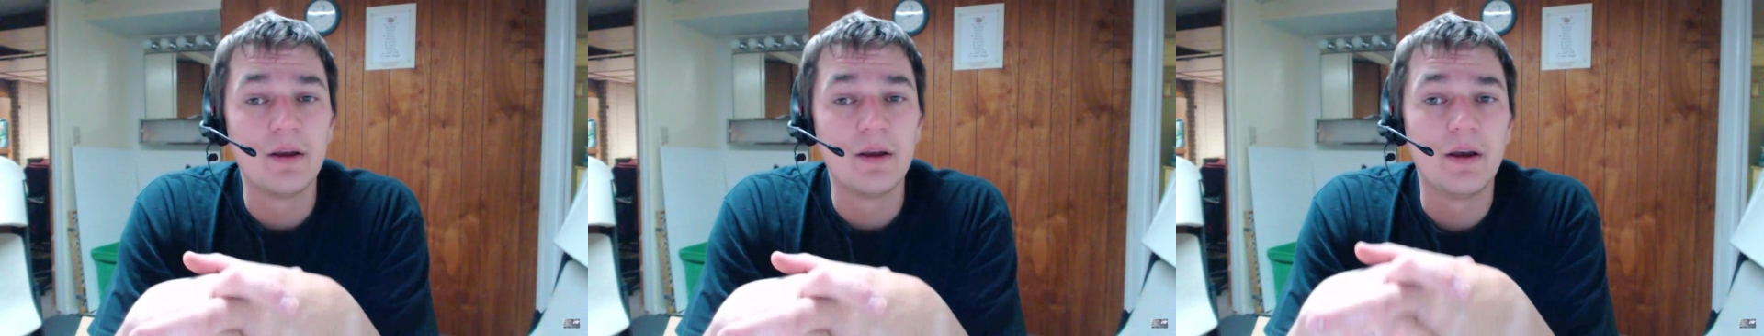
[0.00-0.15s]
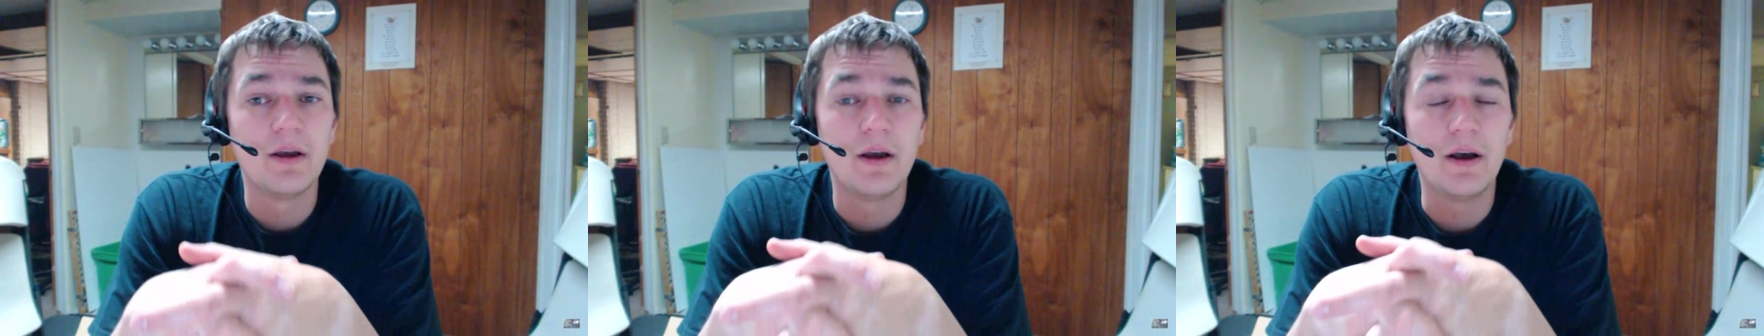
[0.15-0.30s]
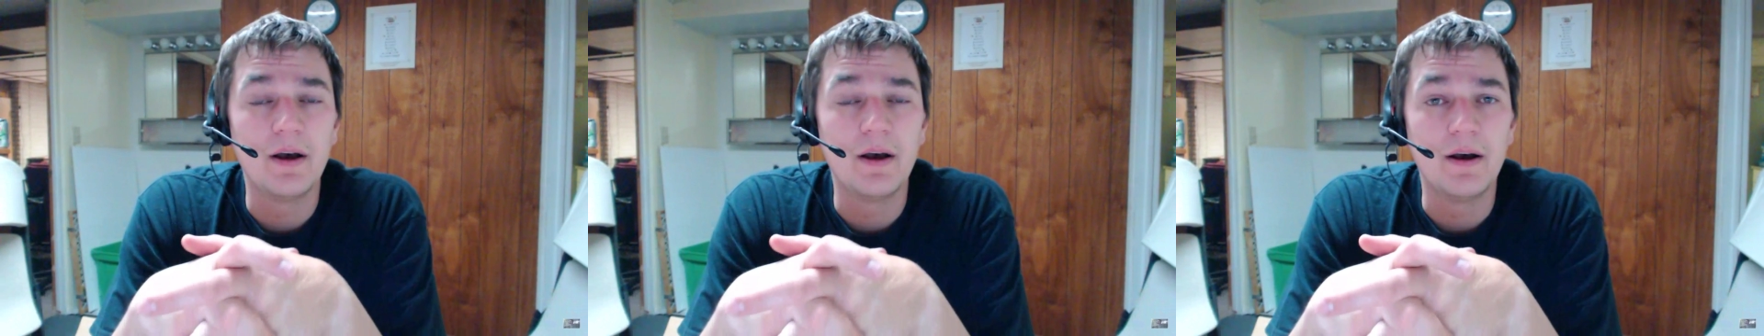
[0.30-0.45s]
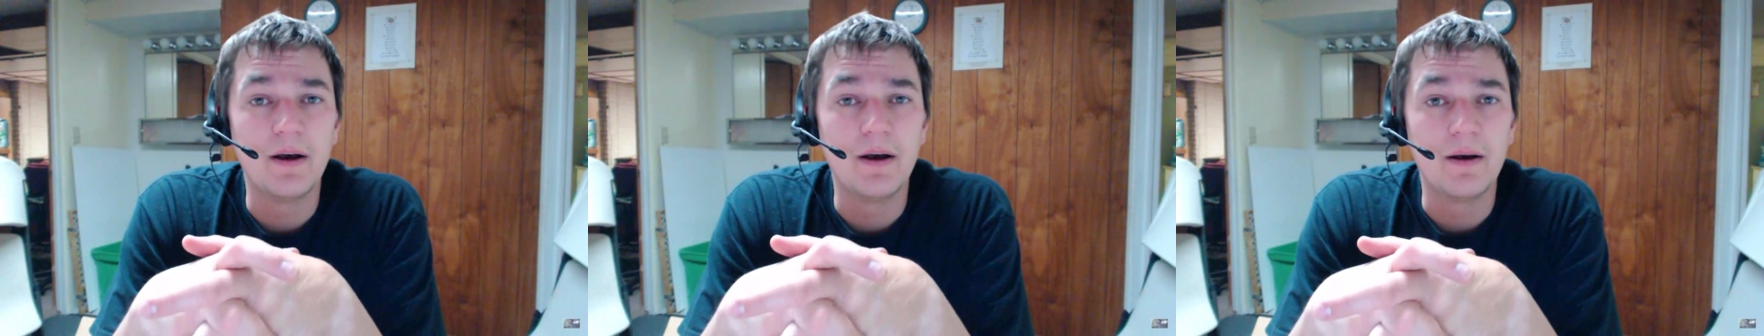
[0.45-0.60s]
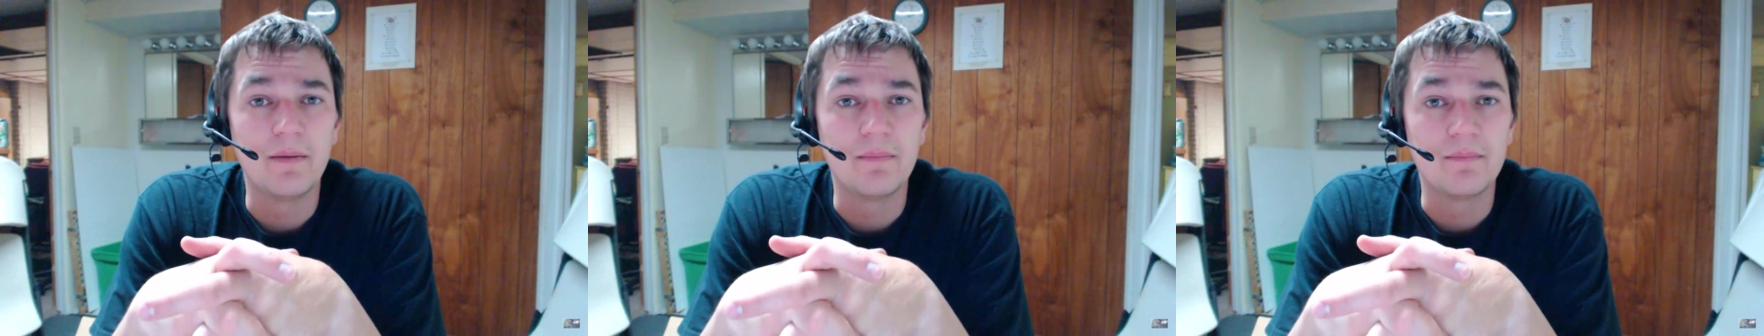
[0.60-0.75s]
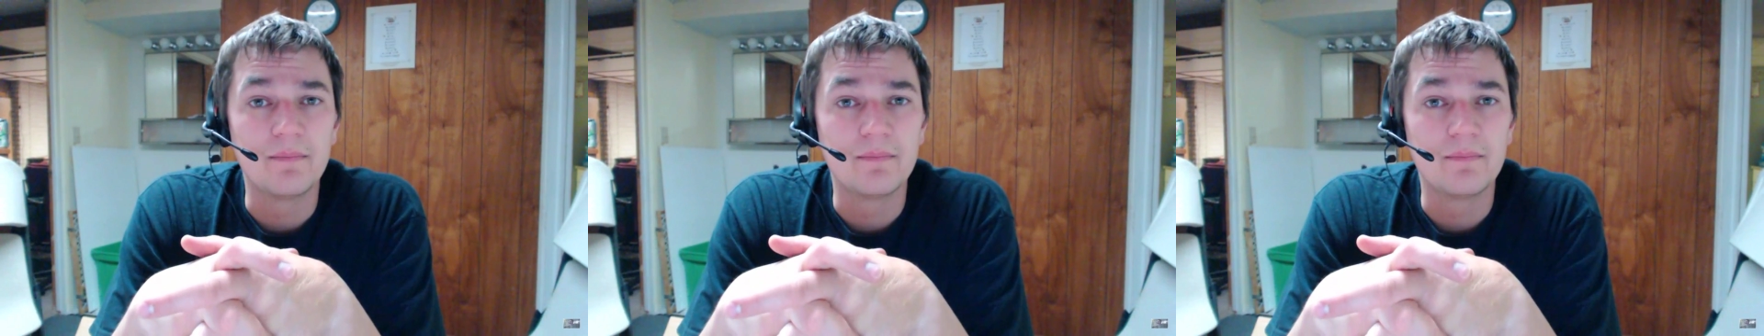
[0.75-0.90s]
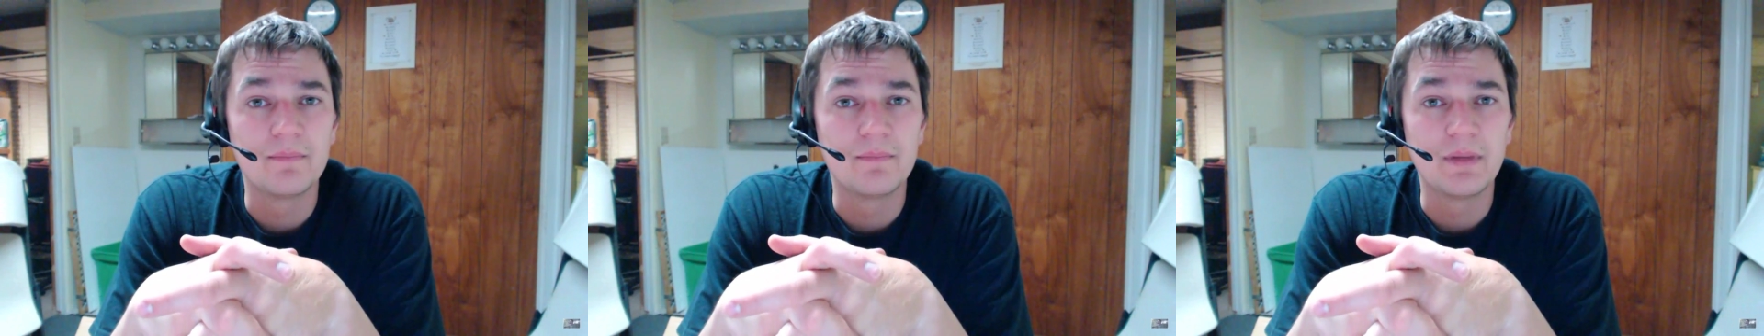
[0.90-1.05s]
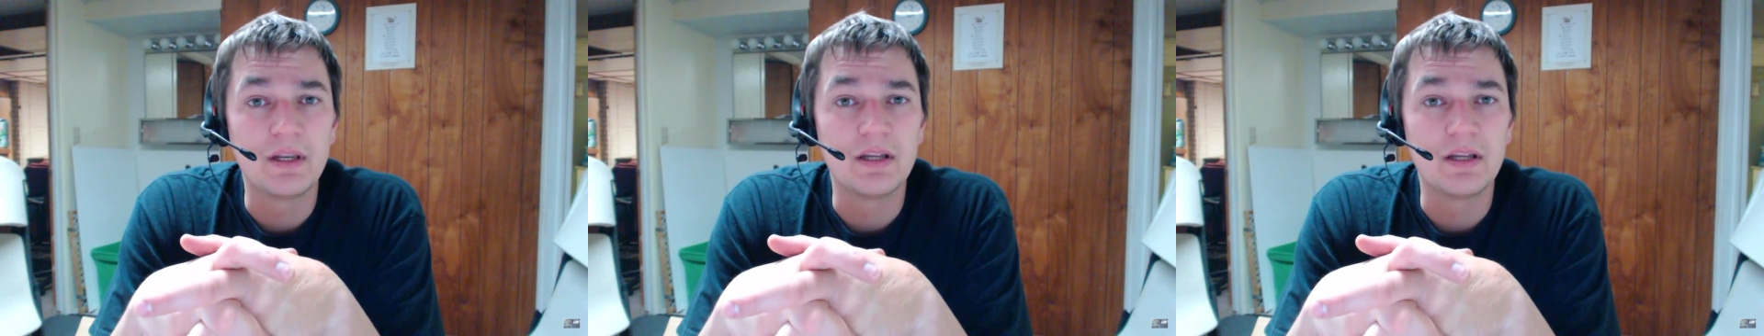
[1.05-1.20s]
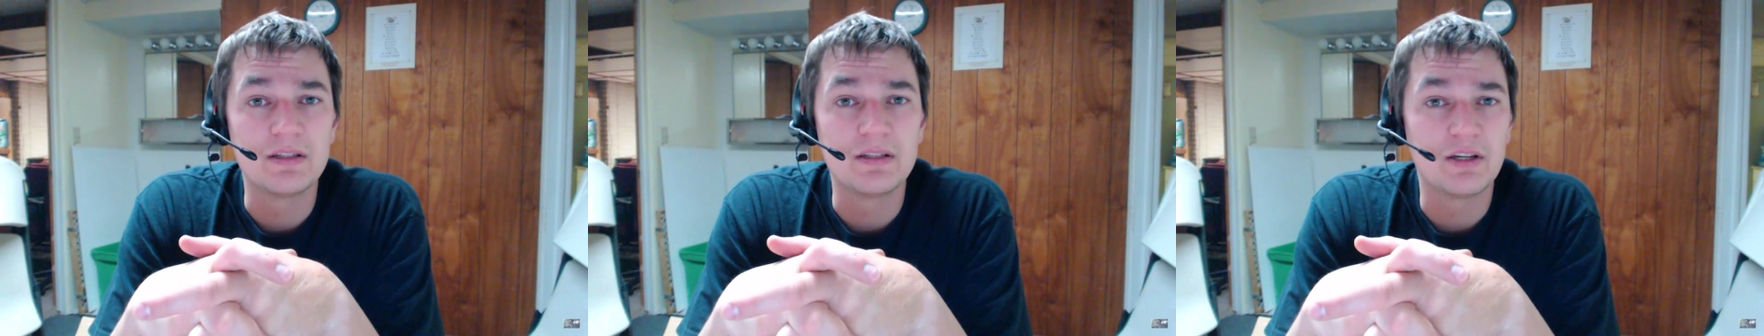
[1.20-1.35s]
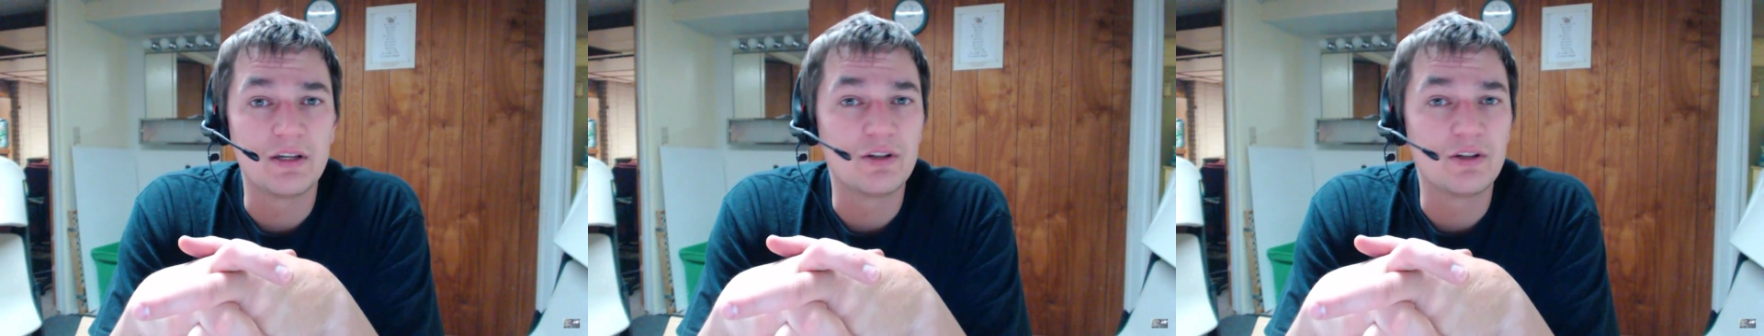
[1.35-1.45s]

Um, because they're